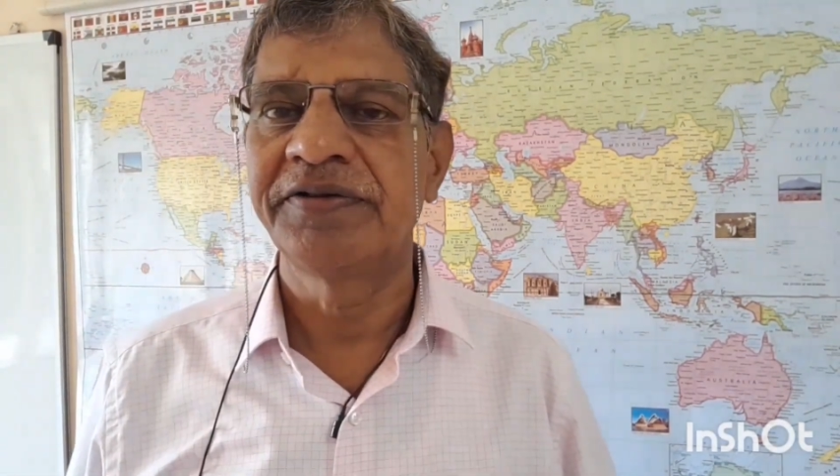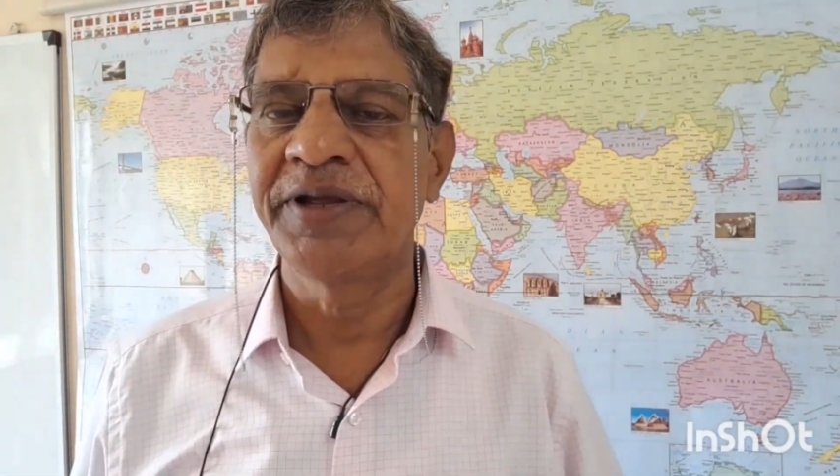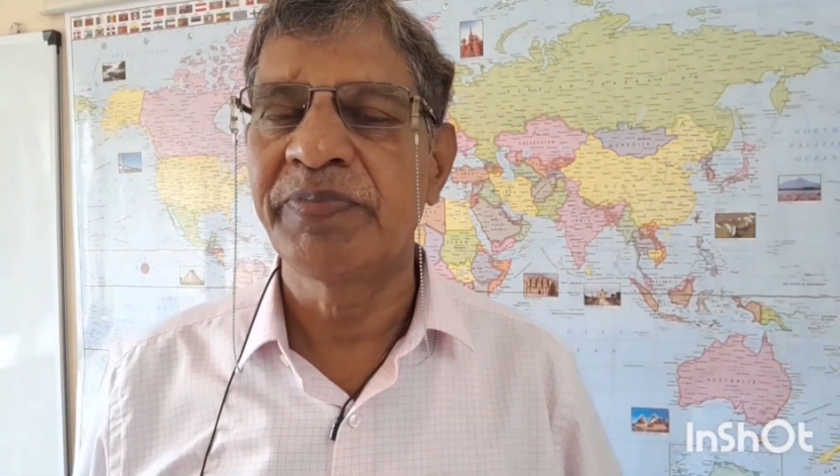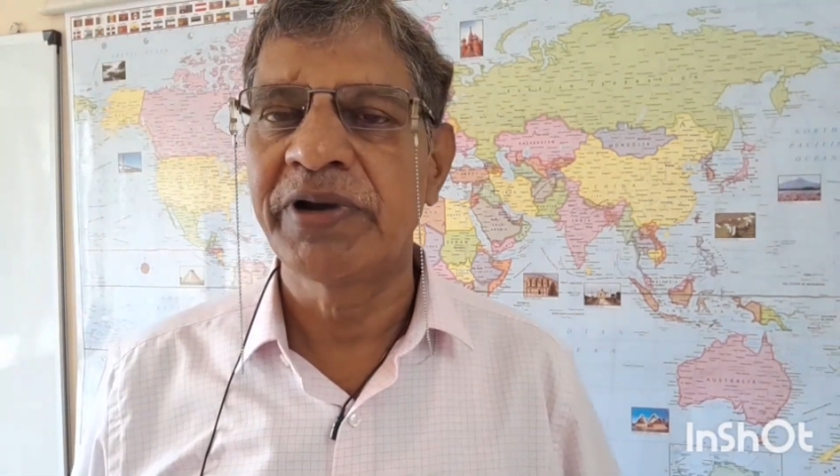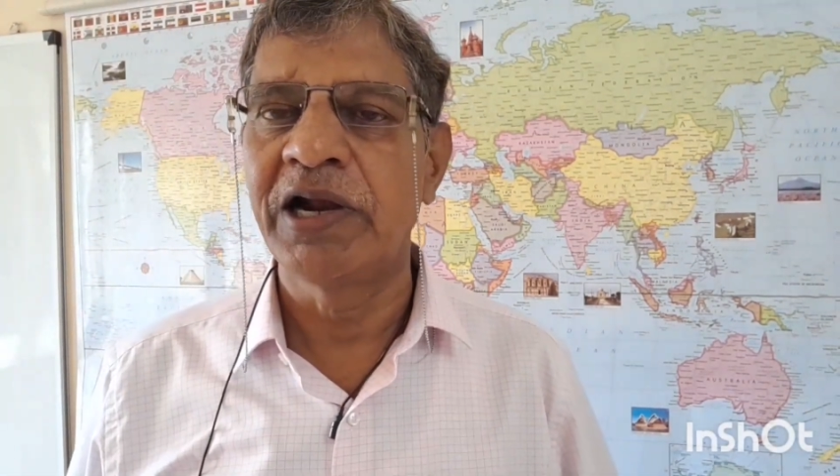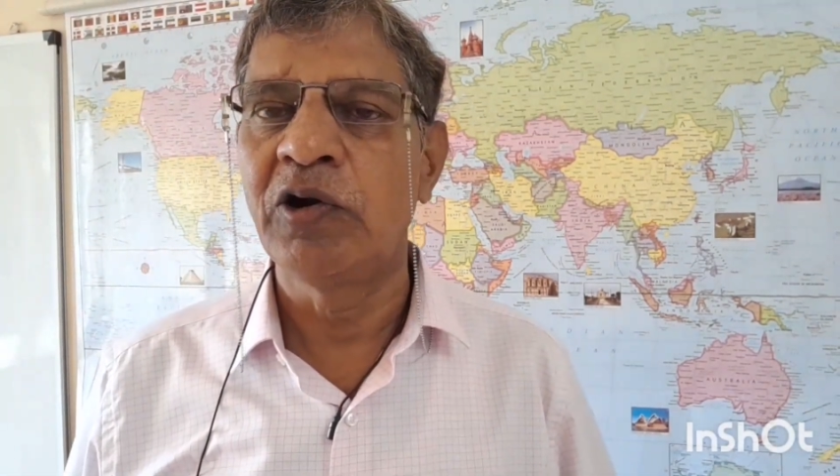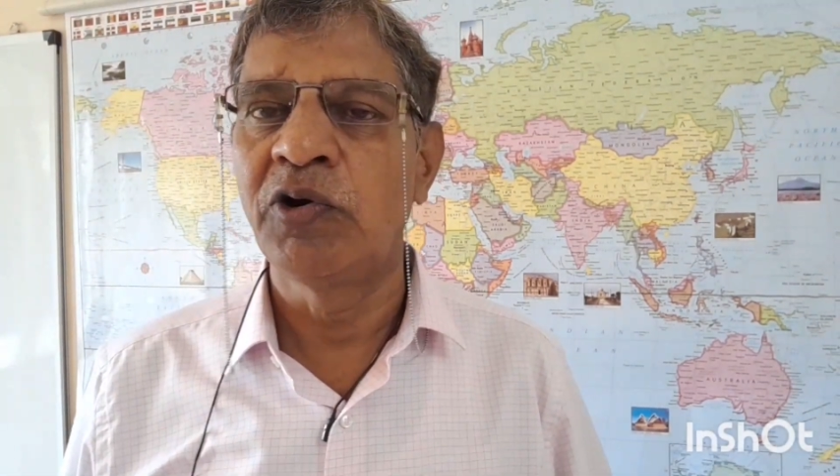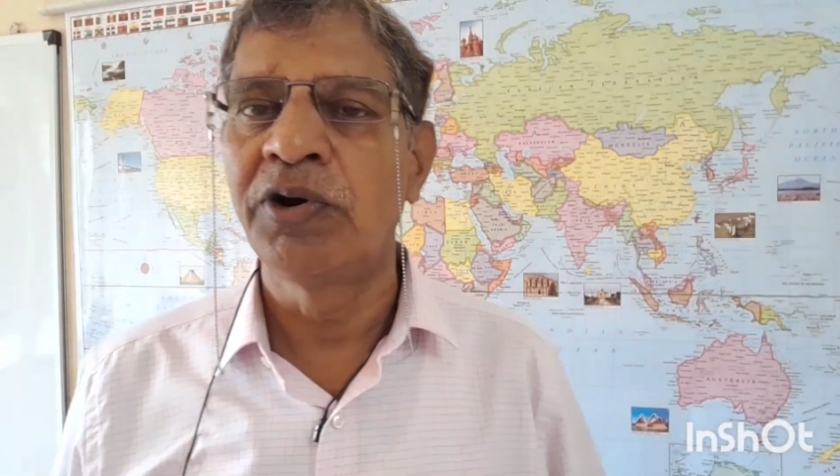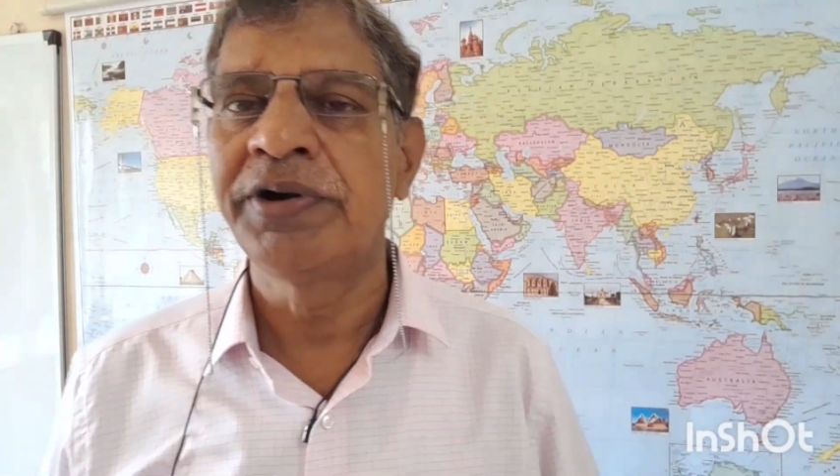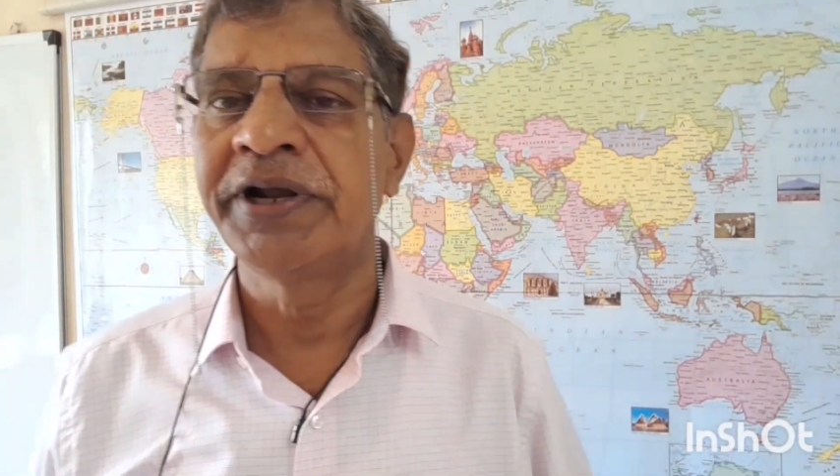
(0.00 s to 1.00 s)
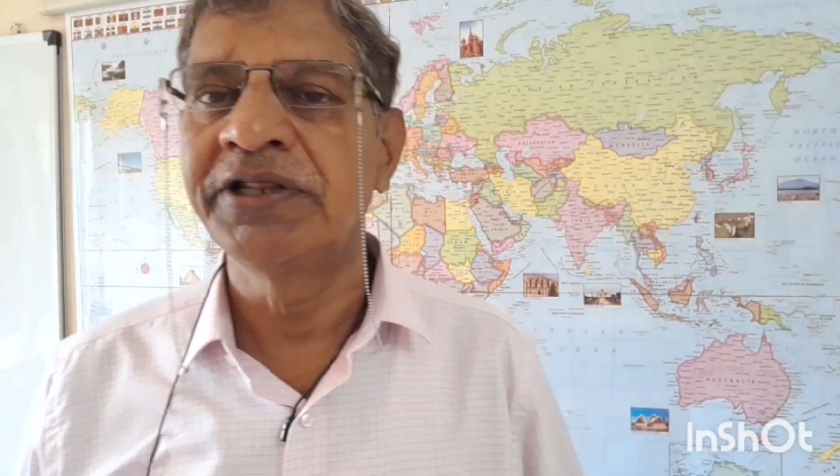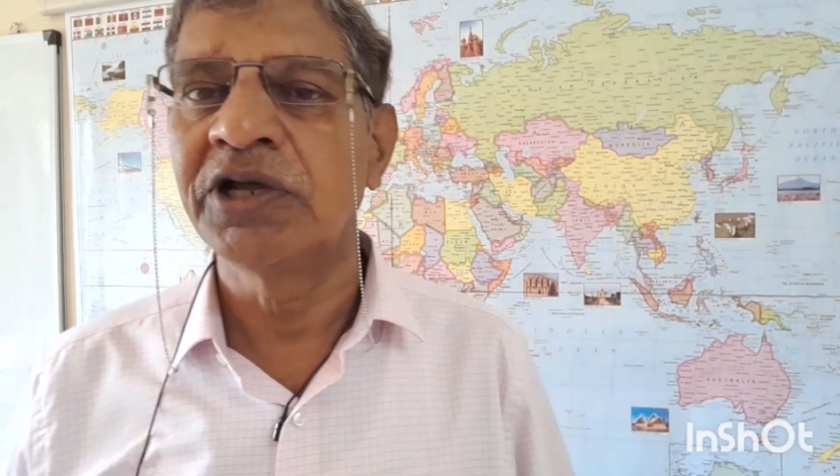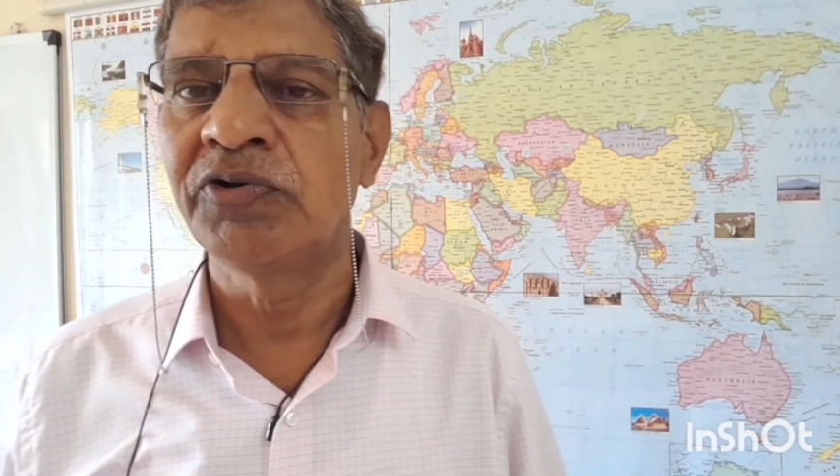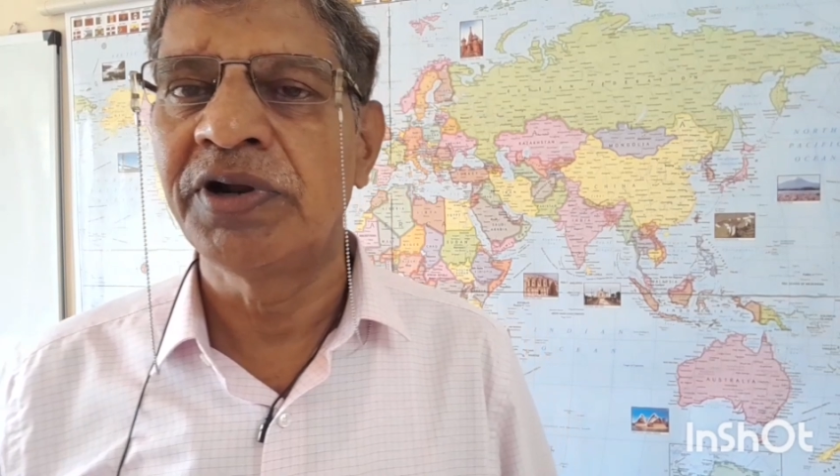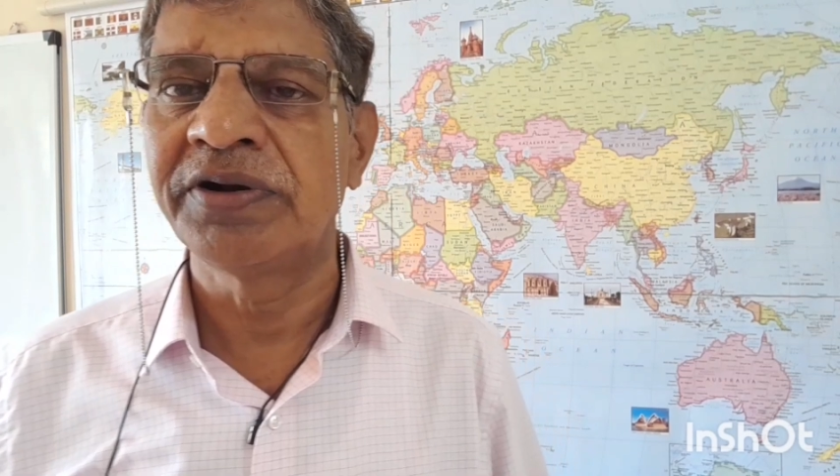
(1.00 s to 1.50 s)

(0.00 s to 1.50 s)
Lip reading: Ship can load 10,000